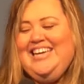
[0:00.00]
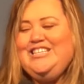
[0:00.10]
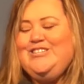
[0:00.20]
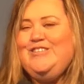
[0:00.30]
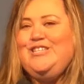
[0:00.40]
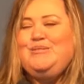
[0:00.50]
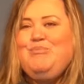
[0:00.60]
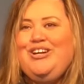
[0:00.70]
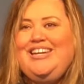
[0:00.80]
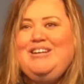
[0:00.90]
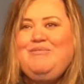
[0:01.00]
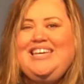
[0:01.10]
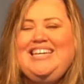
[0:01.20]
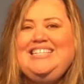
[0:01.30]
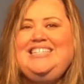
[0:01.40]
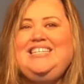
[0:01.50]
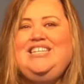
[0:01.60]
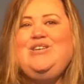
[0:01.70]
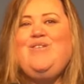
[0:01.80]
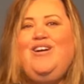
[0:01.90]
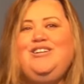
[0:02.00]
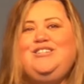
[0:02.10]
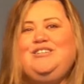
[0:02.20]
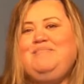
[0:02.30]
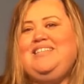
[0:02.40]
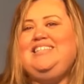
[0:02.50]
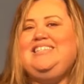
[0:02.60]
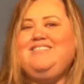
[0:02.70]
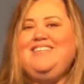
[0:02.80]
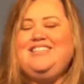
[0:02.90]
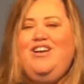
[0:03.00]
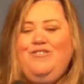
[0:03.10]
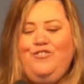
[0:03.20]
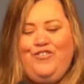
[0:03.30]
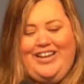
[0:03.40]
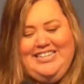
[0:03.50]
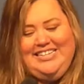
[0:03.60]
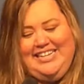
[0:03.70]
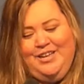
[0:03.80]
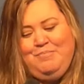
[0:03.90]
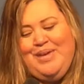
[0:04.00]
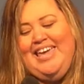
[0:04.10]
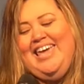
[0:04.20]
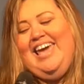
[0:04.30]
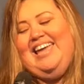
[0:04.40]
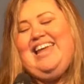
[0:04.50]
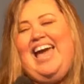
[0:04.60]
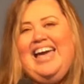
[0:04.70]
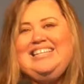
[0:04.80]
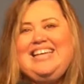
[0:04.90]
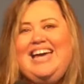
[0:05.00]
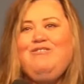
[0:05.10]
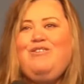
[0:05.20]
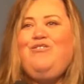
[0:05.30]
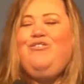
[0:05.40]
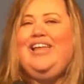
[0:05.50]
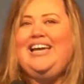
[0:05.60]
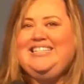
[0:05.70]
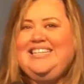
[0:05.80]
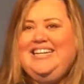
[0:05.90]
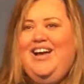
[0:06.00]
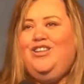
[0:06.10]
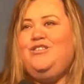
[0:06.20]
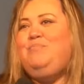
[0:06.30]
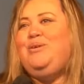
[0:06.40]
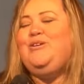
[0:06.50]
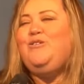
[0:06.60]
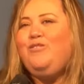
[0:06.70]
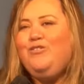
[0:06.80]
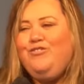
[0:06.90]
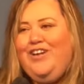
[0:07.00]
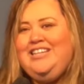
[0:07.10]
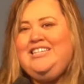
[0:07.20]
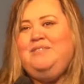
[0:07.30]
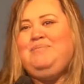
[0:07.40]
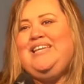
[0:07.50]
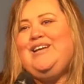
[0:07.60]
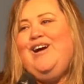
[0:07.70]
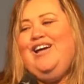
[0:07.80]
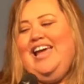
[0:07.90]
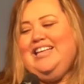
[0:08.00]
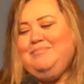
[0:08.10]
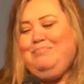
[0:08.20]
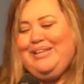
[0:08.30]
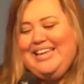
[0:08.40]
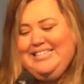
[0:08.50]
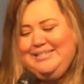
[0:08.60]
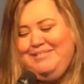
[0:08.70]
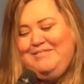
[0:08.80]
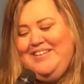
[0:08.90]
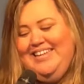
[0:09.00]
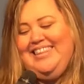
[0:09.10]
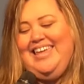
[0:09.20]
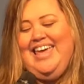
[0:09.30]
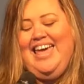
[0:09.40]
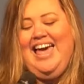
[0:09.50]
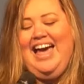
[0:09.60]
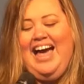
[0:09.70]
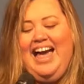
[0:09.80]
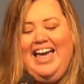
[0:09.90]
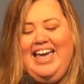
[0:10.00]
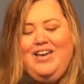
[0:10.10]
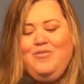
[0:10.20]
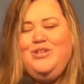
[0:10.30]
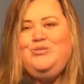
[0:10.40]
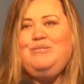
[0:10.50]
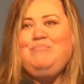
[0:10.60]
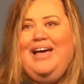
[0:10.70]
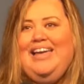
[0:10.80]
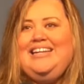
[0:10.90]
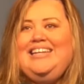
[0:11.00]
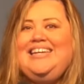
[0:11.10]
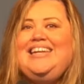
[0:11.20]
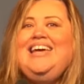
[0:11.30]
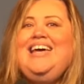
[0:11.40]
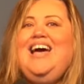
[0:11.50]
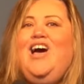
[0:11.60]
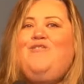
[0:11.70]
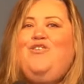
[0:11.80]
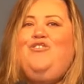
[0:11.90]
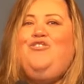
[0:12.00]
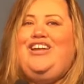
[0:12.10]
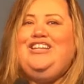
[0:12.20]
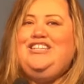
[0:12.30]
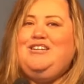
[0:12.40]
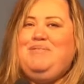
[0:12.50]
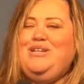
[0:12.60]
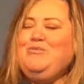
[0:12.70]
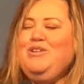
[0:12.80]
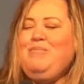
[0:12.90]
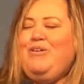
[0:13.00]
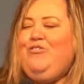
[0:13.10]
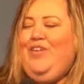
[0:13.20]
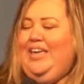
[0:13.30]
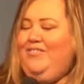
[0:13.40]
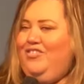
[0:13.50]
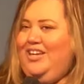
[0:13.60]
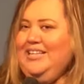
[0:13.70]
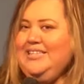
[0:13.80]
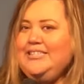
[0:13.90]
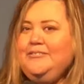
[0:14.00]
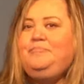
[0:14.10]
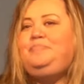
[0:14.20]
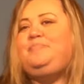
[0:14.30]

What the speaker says: So this morning we continue our sermon series on friendship. And as I reflected on the beautiful friendships that God has blessed me with, I was reminded of a friendship, and it's one of my favorites.